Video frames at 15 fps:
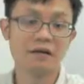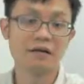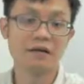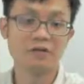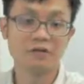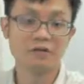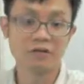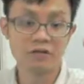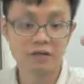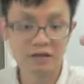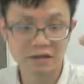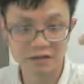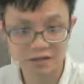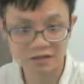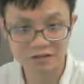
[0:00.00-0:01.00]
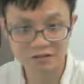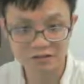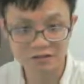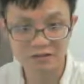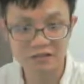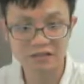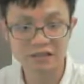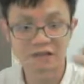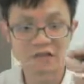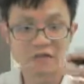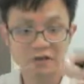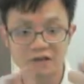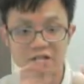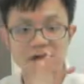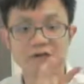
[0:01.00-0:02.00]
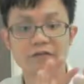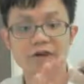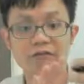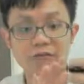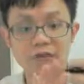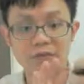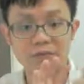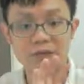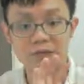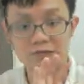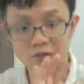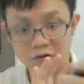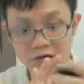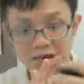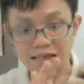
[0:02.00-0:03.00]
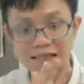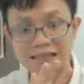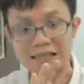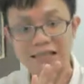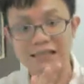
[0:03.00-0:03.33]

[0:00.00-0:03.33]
the electron is further away from the nucleus.